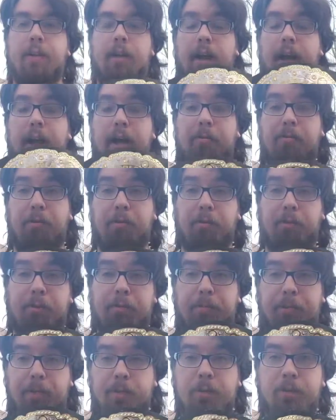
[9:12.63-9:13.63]
absolutely
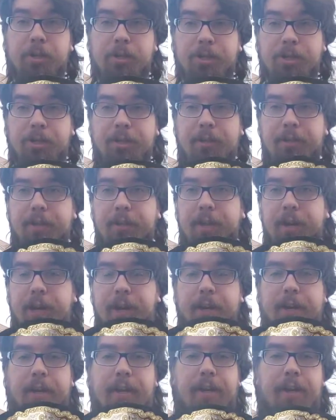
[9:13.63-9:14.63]
gorgeous,
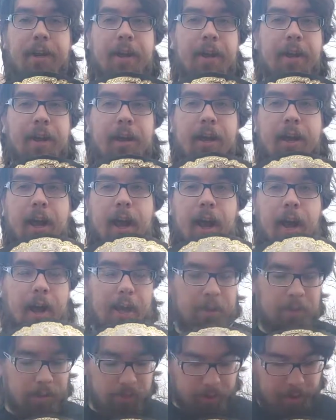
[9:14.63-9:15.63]
and
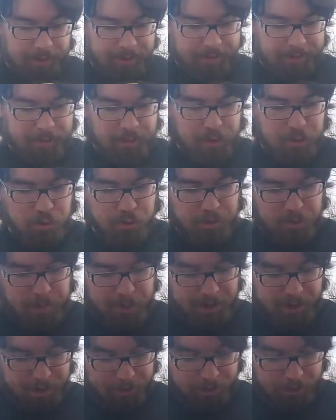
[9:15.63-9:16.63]
I like the New Japan